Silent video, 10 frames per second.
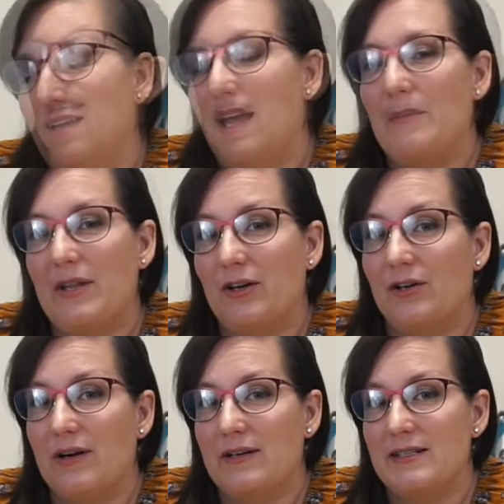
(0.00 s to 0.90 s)
I might look
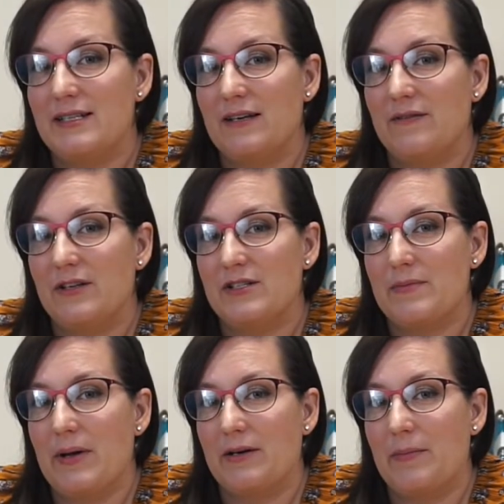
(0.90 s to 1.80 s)
around to see if there's a
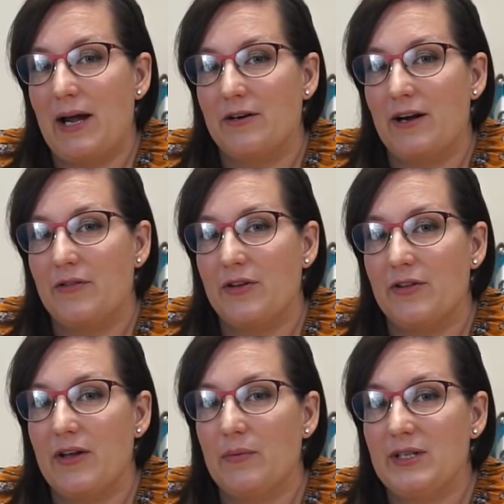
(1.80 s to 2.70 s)
better pattern out there
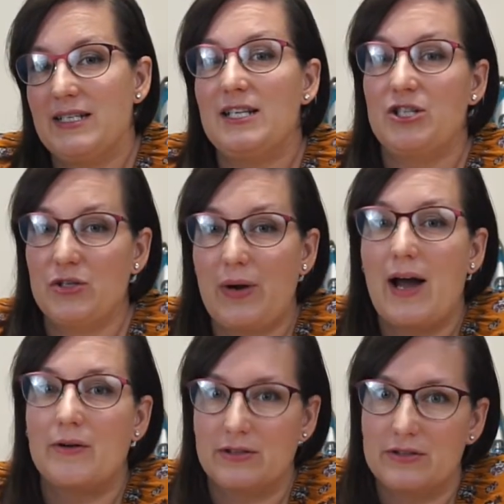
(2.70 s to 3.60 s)
that would teach you
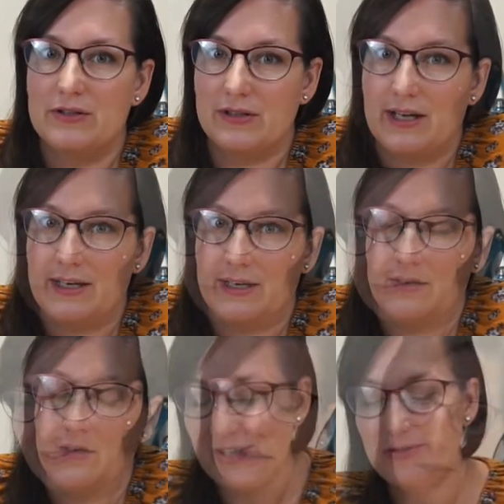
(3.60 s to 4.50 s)
how to do the lining.
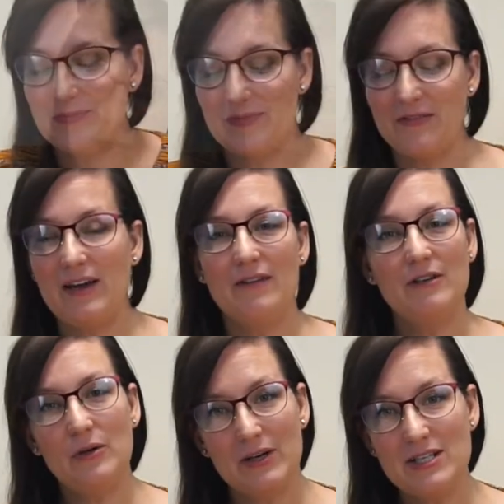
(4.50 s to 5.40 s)
So if you have
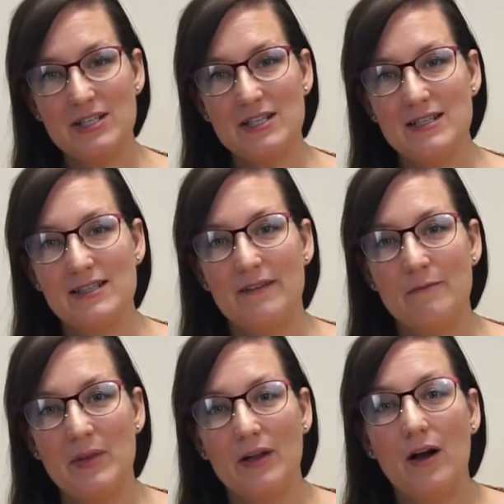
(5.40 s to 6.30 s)
any questions, leave
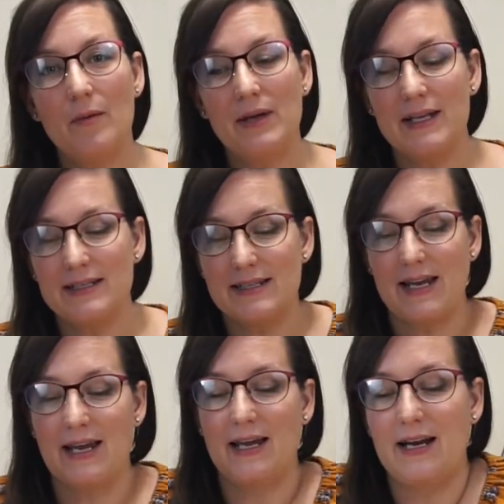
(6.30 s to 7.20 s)
them in the comments,
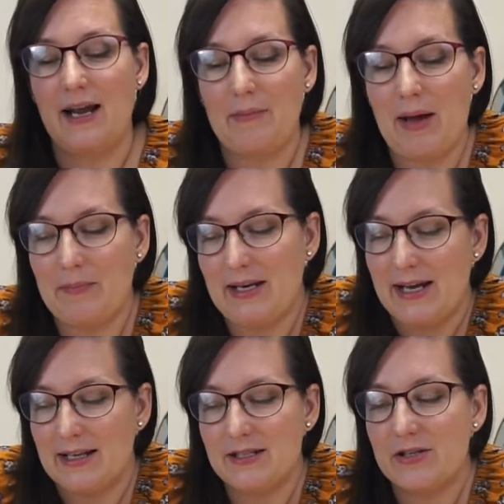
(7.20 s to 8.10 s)
and I'm happy
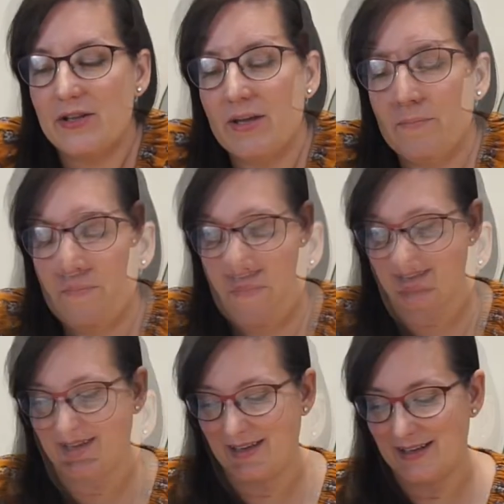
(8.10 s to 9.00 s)
to answer them.
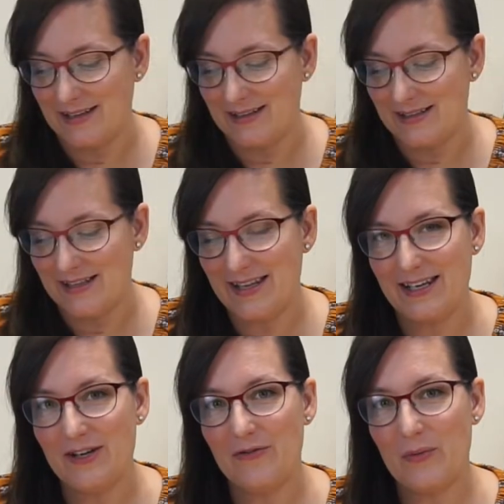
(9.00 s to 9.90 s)
And
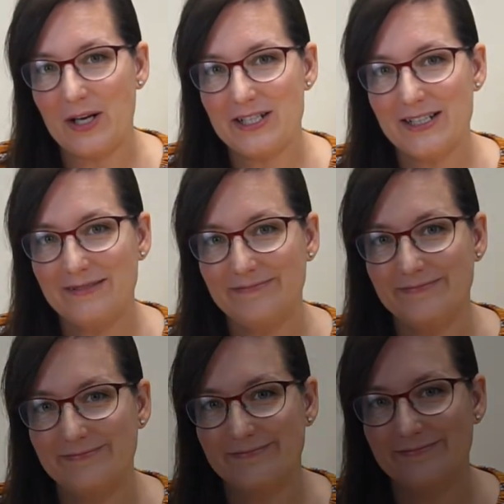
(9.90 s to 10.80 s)
thank you for watching.